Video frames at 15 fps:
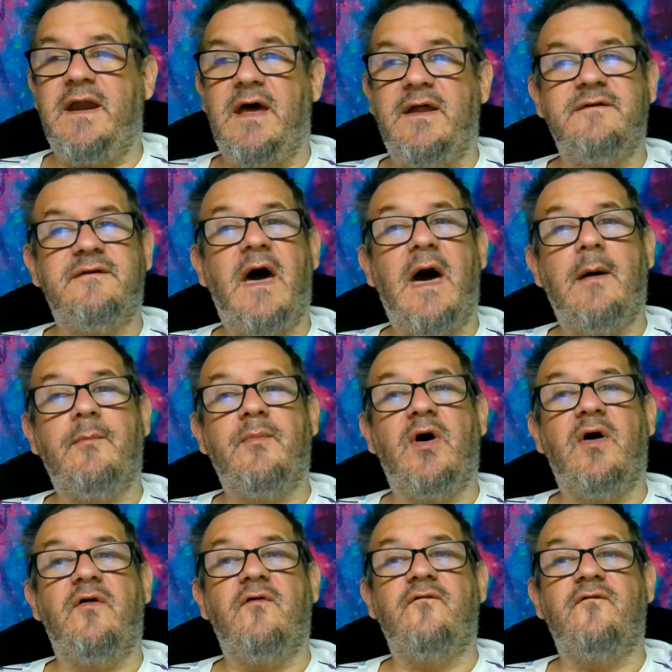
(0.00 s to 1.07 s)
on top
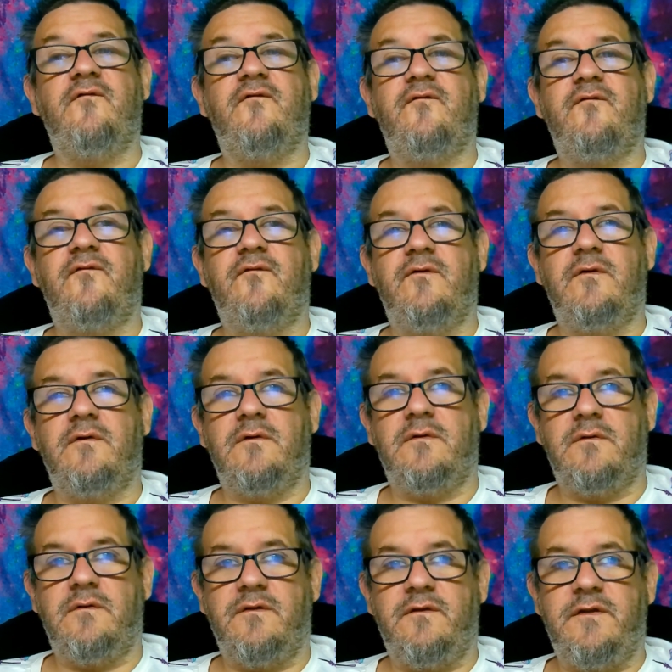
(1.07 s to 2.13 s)
of
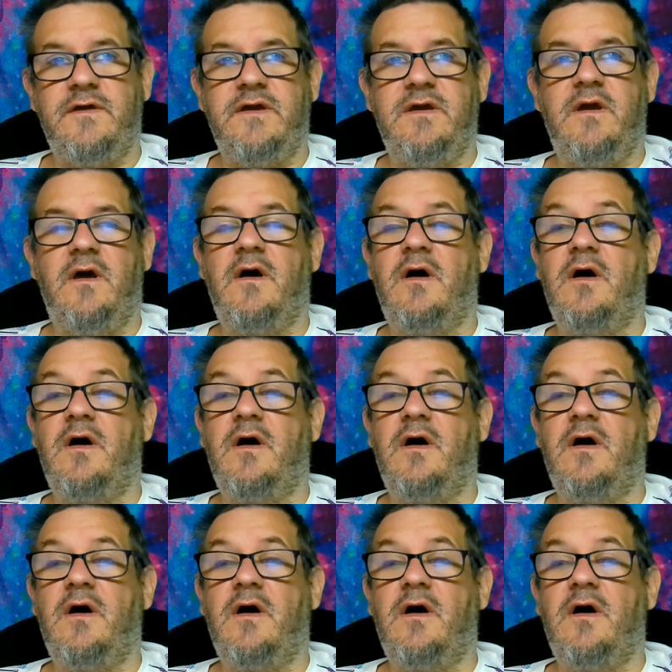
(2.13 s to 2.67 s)
the